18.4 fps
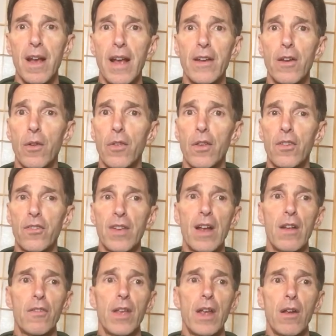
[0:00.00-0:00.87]
I know this
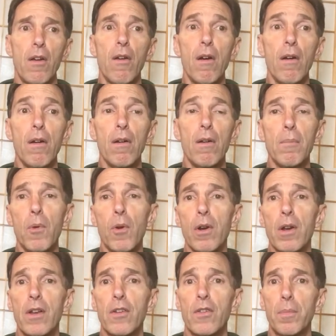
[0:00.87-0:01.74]
sounds like, oh,
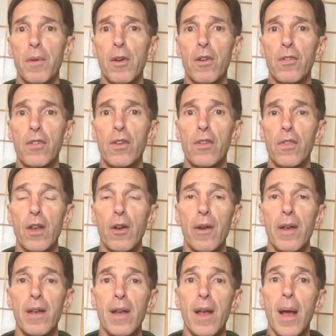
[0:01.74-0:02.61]
more conspiracy
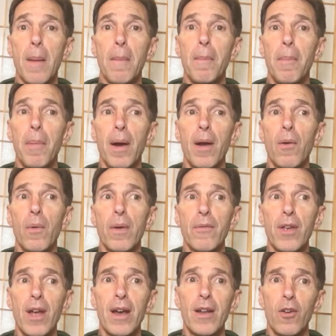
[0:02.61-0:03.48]
theory, but
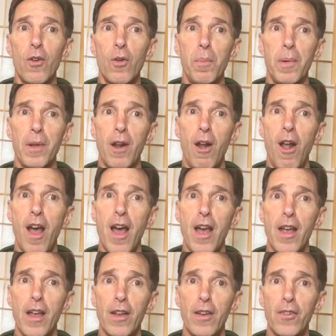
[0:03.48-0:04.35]
we've got to open our
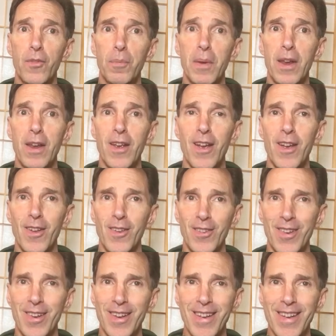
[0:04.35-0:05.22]
eyes,
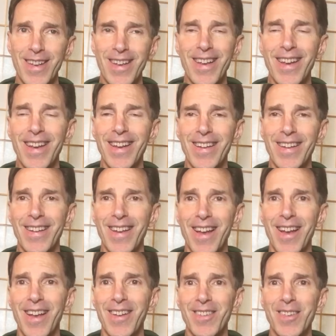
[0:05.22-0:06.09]
because
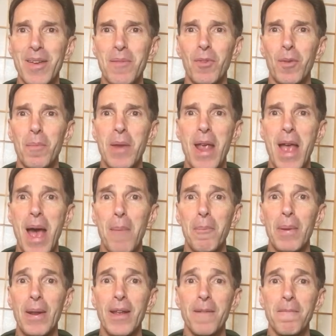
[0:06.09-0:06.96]
it seems to be
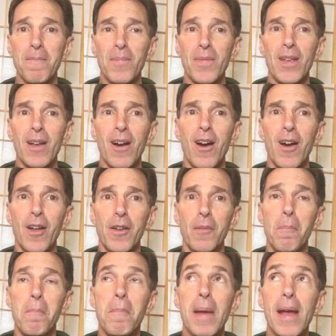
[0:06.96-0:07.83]
happening
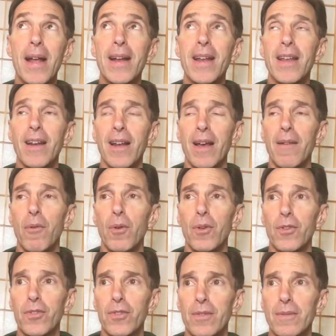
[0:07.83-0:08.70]
on many
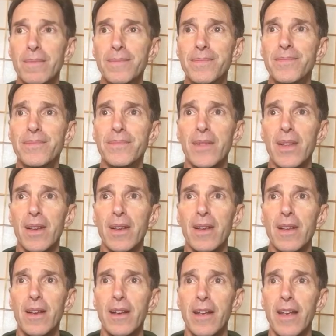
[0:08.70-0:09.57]
levels.
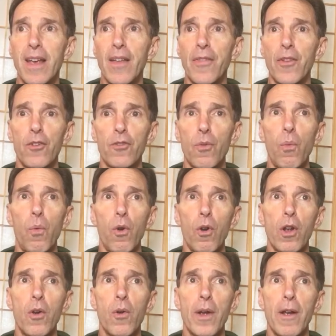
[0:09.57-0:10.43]
Again, there's a
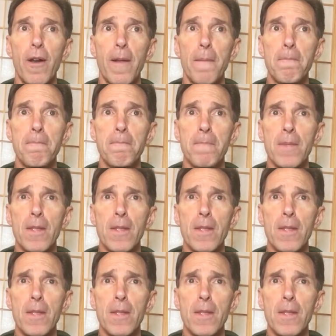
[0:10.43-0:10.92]
war going on.